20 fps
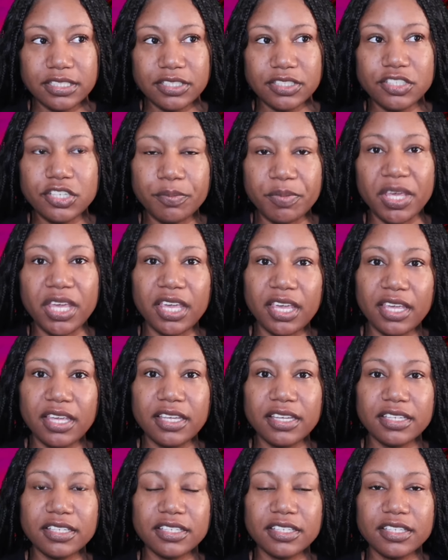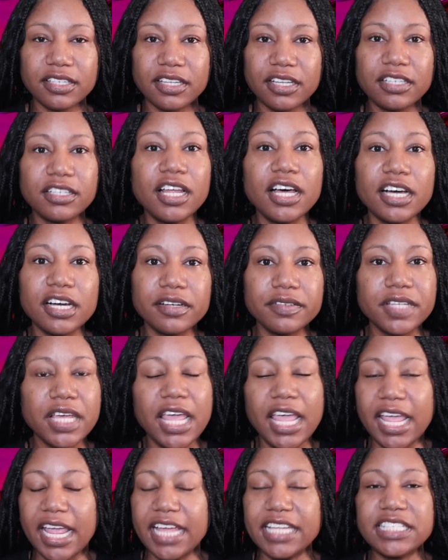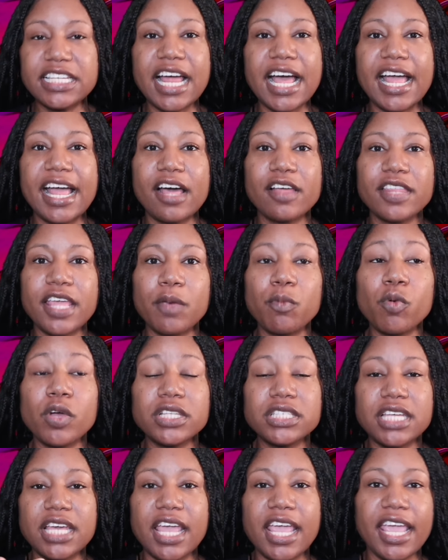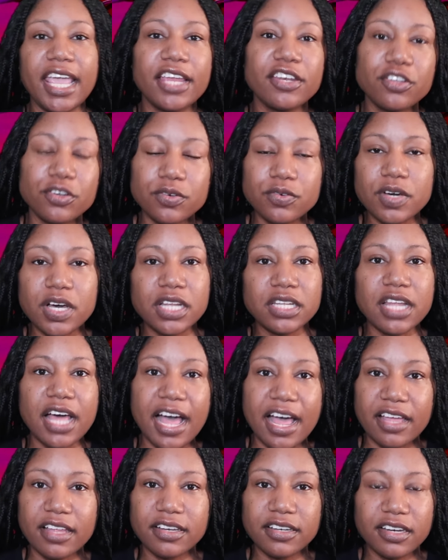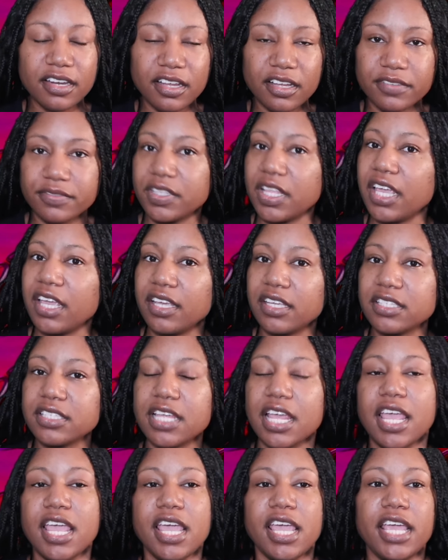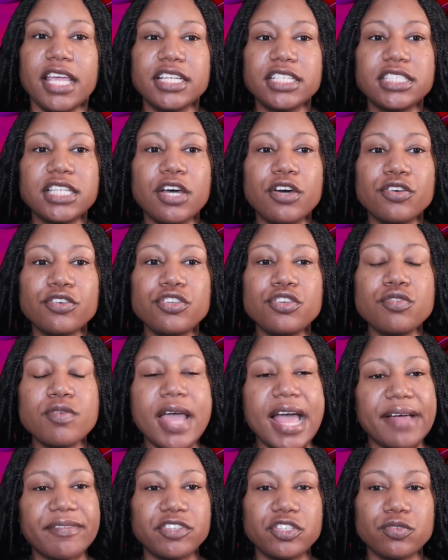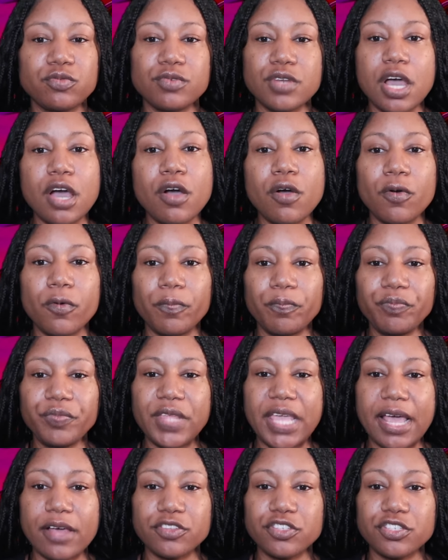to be loved. It's not how they want to handle a lot of things. And so you have to know how